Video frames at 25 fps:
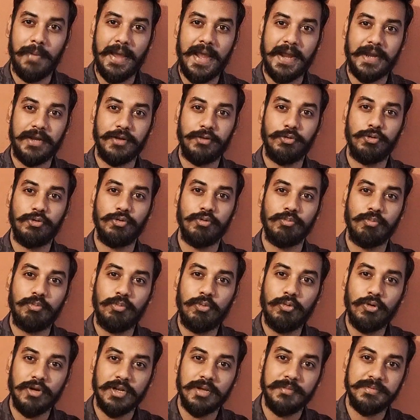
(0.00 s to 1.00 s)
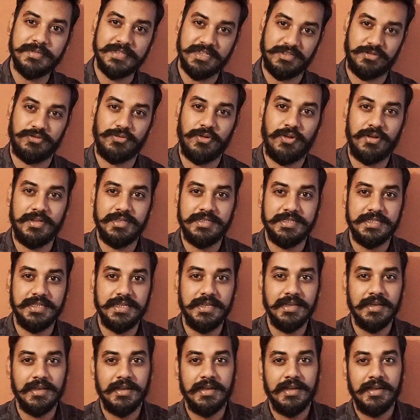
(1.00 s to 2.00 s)
back to Purab's
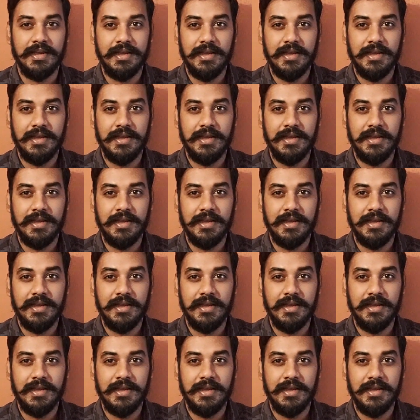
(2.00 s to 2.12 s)
Astrology.